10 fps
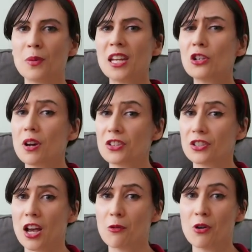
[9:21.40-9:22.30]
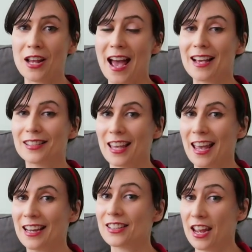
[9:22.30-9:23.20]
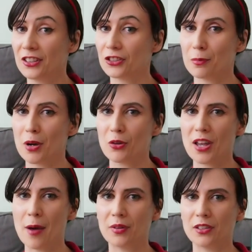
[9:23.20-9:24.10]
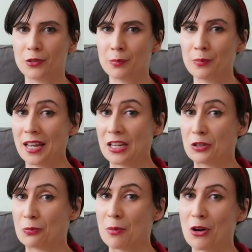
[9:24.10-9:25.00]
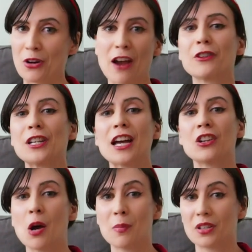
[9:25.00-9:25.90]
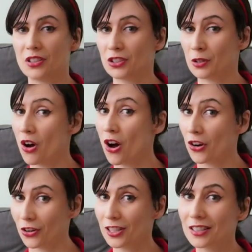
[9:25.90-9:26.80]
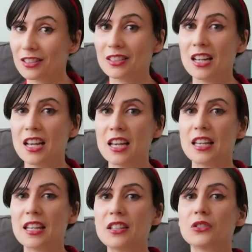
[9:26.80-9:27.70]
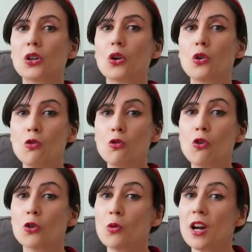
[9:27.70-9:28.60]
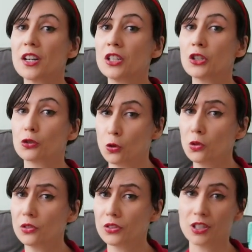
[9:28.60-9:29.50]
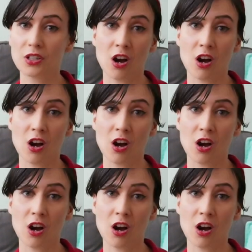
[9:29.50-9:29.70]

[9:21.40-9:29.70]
The main question I want to ask and answer about capitalism, and about every economic system on our list, is who or what controls the